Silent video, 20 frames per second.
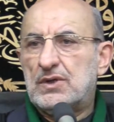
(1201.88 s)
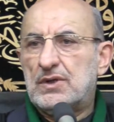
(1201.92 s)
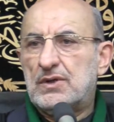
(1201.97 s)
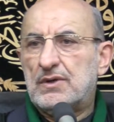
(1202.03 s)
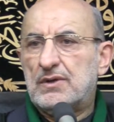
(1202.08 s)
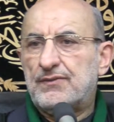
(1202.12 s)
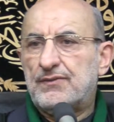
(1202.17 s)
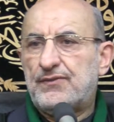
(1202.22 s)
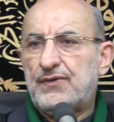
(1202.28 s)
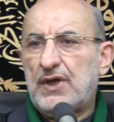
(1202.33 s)

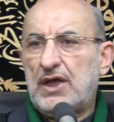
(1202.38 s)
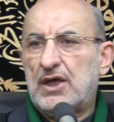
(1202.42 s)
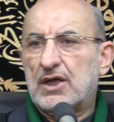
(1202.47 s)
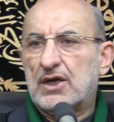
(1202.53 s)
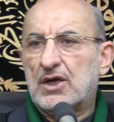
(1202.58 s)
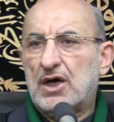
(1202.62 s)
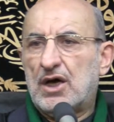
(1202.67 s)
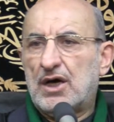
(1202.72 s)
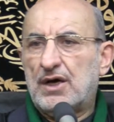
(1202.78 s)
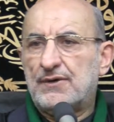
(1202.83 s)
fear
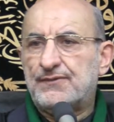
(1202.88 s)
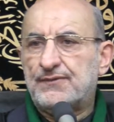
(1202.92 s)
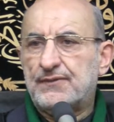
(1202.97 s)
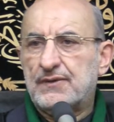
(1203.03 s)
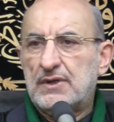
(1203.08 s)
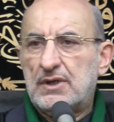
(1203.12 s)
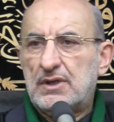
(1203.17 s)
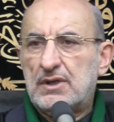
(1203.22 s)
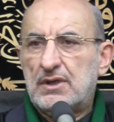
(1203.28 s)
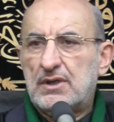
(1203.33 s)
of
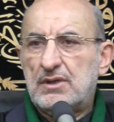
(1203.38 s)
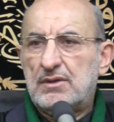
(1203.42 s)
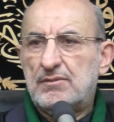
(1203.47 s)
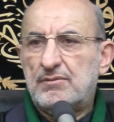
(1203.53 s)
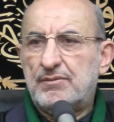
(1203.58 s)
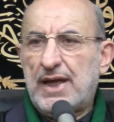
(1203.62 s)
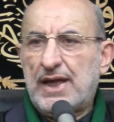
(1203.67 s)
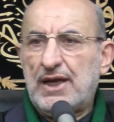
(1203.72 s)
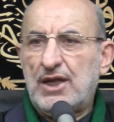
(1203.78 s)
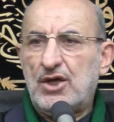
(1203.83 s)

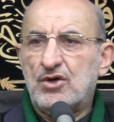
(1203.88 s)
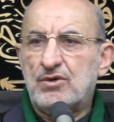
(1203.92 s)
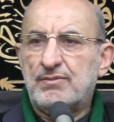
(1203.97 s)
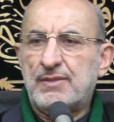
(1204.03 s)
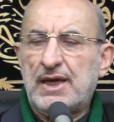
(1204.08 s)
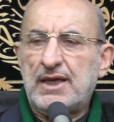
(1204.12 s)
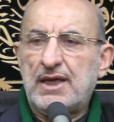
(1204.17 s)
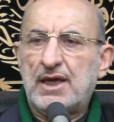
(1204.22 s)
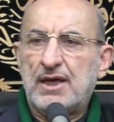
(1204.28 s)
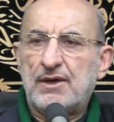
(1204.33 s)
Bani
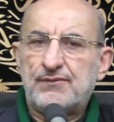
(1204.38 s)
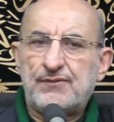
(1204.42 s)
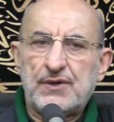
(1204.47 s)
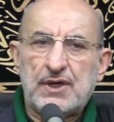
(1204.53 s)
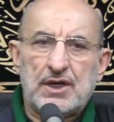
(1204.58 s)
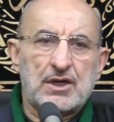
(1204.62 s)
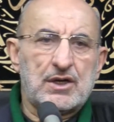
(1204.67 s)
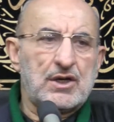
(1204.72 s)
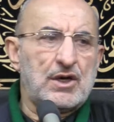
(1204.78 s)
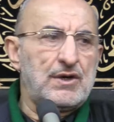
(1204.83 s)
Umayyah,
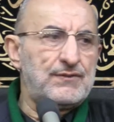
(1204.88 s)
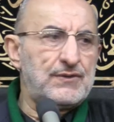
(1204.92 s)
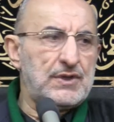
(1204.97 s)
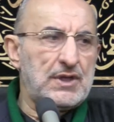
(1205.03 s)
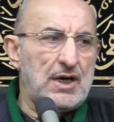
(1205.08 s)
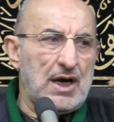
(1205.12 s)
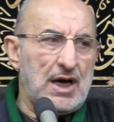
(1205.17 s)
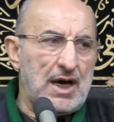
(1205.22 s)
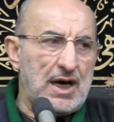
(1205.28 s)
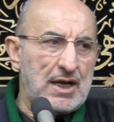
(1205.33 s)
fear of the
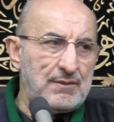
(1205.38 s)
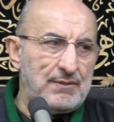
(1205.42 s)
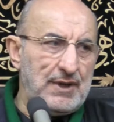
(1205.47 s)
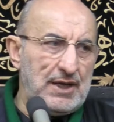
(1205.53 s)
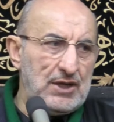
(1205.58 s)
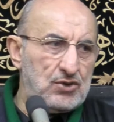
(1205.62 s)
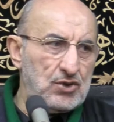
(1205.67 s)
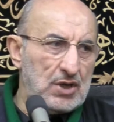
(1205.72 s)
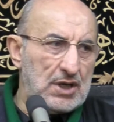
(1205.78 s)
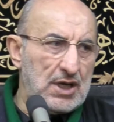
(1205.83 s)

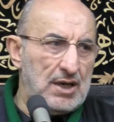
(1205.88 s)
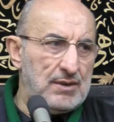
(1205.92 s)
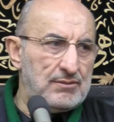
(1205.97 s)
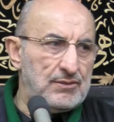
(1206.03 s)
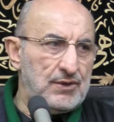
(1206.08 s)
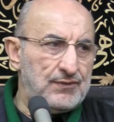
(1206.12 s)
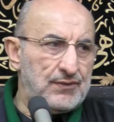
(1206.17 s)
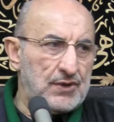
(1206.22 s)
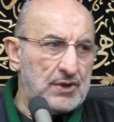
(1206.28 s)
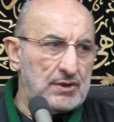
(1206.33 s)
army to come
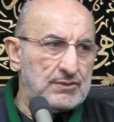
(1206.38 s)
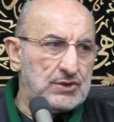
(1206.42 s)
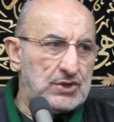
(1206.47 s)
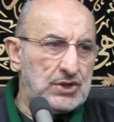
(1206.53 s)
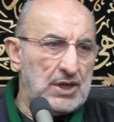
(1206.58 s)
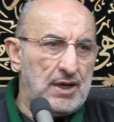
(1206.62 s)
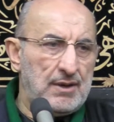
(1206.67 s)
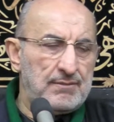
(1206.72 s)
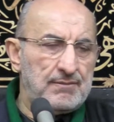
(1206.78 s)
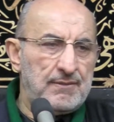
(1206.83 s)
from
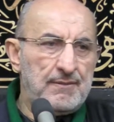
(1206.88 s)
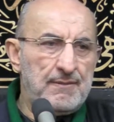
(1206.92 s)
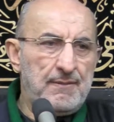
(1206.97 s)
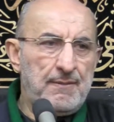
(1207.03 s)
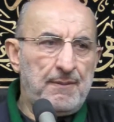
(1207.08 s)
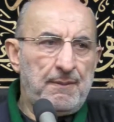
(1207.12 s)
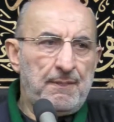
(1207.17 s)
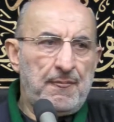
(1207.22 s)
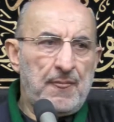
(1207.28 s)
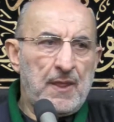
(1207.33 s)
Sham.
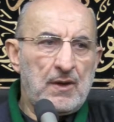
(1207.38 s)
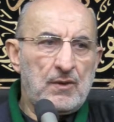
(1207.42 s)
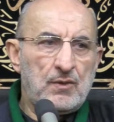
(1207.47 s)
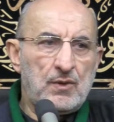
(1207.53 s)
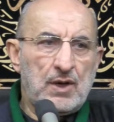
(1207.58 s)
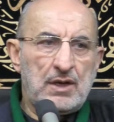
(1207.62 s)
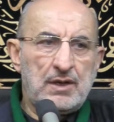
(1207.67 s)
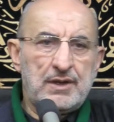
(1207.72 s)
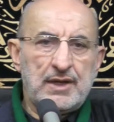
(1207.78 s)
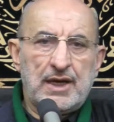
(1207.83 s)

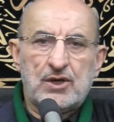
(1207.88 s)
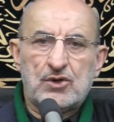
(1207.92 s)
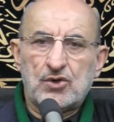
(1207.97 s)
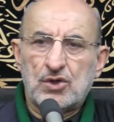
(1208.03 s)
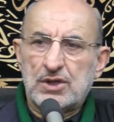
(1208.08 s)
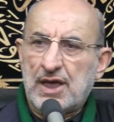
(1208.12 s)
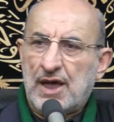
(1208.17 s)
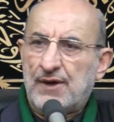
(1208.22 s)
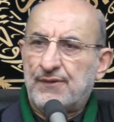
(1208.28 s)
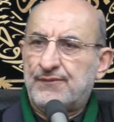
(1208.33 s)
Well, they
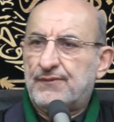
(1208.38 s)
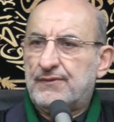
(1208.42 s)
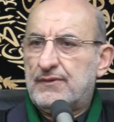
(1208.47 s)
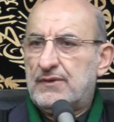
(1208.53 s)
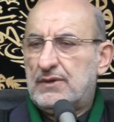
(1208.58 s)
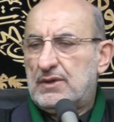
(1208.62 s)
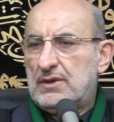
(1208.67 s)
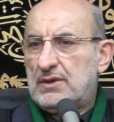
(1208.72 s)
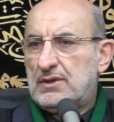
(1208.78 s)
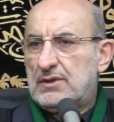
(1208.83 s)
could have
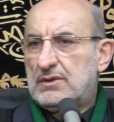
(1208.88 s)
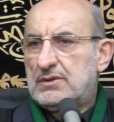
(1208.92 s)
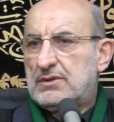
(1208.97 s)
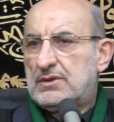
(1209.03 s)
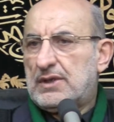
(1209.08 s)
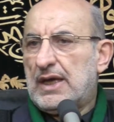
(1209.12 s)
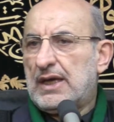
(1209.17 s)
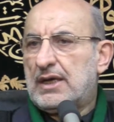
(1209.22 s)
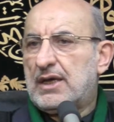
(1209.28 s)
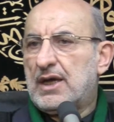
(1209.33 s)

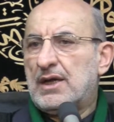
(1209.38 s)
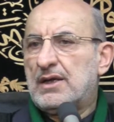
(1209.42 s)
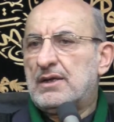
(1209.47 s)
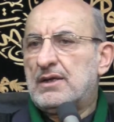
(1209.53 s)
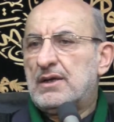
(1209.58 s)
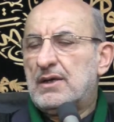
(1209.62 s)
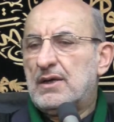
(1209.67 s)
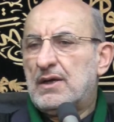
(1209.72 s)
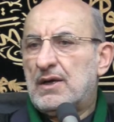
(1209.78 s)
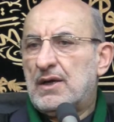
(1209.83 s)
taken
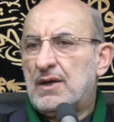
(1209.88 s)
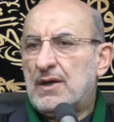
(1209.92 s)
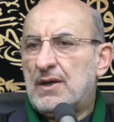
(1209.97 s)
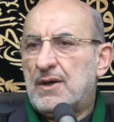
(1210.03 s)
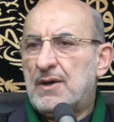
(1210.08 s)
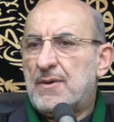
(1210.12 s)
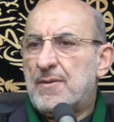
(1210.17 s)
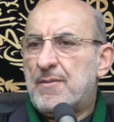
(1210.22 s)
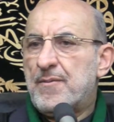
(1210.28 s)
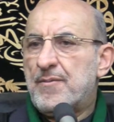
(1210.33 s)

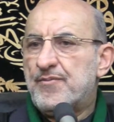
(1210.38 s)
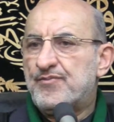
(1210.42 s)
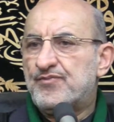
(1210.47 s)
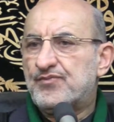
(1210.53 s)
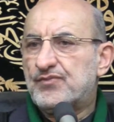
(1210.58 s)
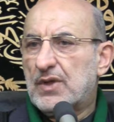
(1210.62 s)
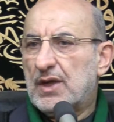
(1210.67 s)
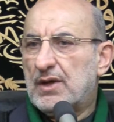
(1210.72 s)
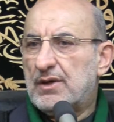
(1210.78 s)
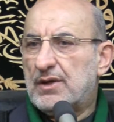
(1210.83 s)

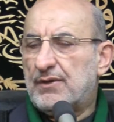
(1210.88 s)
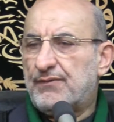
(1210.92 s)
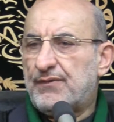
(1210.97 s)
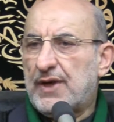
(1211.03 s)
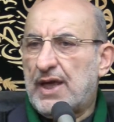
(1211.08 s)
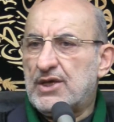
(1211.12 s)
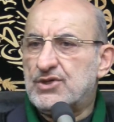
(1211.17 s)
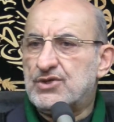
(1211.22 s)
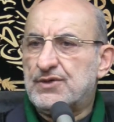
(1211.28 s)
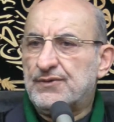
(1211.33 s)

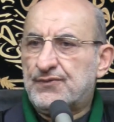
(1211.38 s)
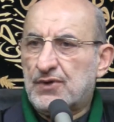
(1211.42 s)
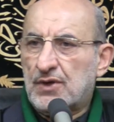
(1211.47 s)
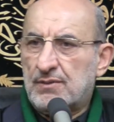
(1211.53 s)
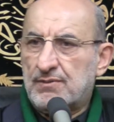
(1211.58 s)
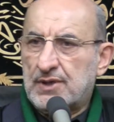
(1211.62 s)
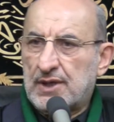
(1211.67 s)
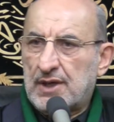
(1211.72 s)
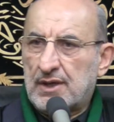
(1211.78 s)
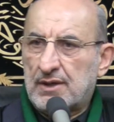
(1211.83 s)
revenge
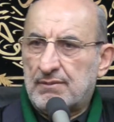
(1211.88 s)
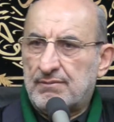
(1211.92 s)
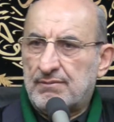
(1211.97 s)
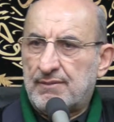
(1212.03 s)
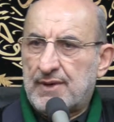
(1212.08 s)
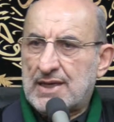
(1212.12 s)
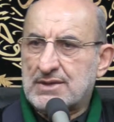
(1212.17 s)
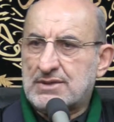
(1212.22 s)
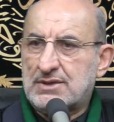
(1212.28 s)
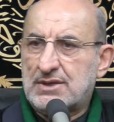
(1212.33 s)
from their
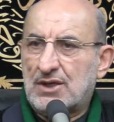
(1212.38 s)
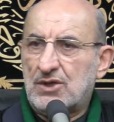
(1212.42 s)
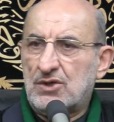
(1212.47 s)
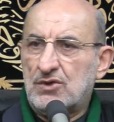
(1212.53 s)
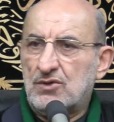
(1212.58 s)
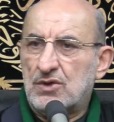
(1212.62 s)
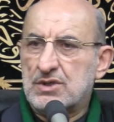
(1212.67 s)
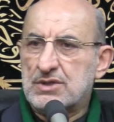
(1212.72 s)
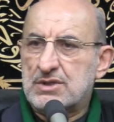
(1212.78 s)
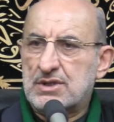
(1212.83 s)
master who
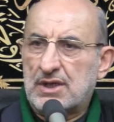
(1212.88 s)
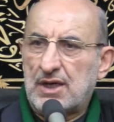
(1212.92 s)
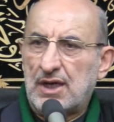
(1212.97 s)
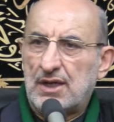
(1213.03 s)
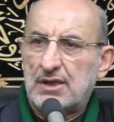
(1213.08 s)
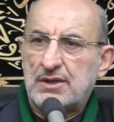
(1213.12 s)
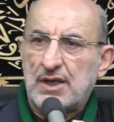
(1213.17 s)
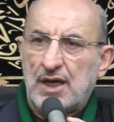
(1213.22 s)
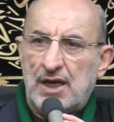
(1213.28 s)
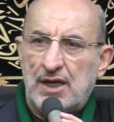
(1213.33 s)
was
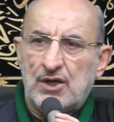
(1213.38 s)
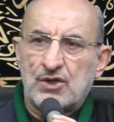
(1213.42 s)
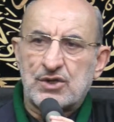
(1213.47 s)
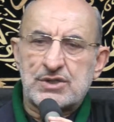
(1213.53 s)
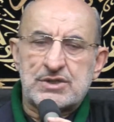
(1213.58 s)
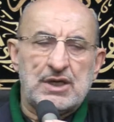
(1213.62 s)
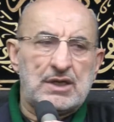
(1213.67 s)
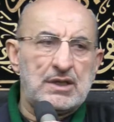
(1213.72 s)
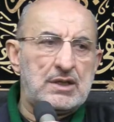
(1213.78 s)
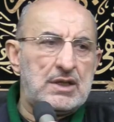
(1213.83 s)
killed
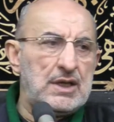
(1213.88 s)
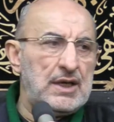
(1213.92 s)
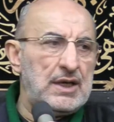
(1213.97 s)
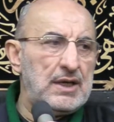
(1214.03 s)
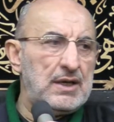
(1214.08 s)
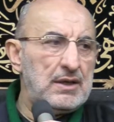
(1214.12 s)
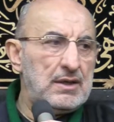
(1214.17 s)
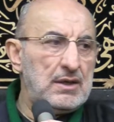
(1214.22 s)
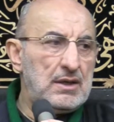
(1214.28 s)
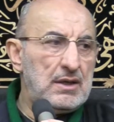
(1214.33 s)

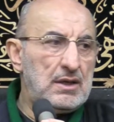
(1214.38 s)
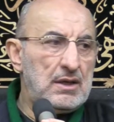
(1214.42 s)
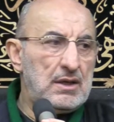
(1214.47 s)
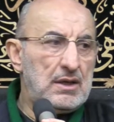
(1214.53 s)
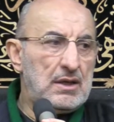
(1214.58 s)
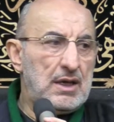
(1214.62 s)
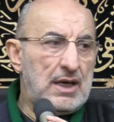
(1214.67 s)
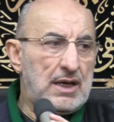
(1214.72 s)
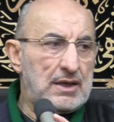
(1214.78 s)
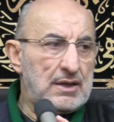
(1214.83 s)
innocently,
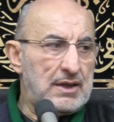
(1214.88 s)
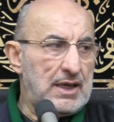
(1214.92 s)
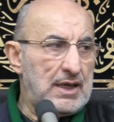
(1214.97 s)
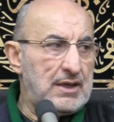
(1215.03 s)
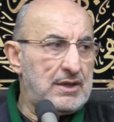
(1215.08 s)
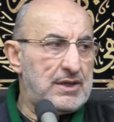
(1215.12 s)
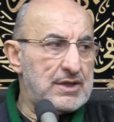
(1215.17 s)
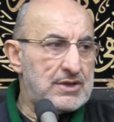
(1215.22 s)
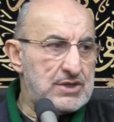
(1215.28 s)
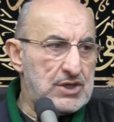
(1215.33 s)
and
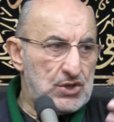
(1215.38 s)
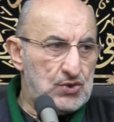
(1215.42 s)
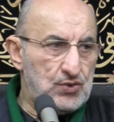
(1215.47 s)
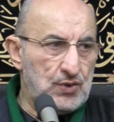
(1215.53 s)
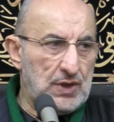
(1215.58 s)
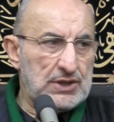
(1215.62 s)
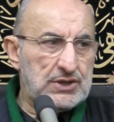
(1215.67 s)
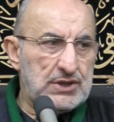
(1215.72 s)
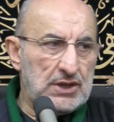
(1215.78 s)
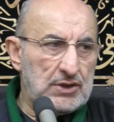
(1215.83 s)
then the
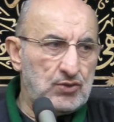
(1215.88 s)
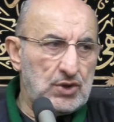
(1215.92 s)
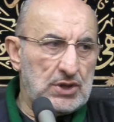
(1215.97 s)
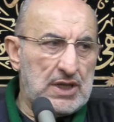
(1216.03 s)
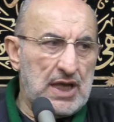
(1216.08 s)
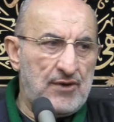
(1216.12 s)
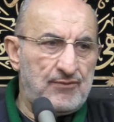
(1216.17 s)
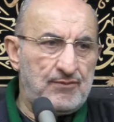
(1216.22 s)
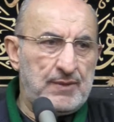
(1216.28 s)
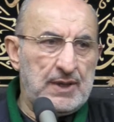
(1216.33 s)
situation would
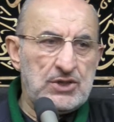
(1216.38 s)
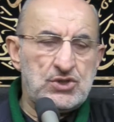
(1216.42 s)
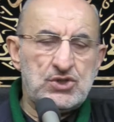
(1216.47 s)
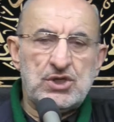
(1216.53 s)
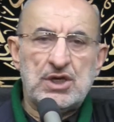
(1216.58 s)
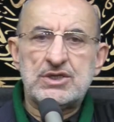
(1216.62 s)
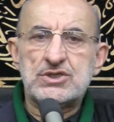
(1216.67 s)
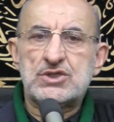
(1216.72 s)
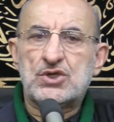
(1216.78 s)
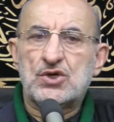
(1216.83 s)
have been
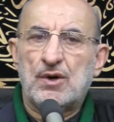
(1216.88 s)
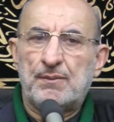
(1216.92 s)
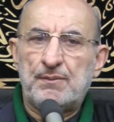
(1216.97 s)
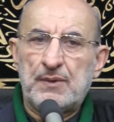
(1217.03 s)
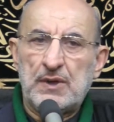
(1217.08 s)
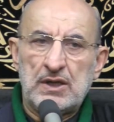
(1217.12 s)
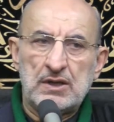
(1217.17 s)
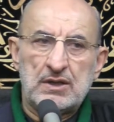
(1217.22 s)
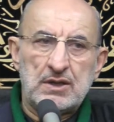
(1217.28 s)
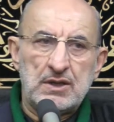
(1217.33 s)
changed
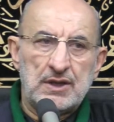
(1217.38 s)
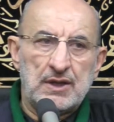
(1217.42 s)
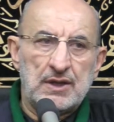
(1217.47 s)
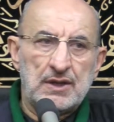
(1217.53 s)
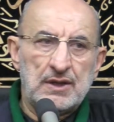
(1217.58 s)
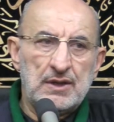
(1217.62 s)
completely.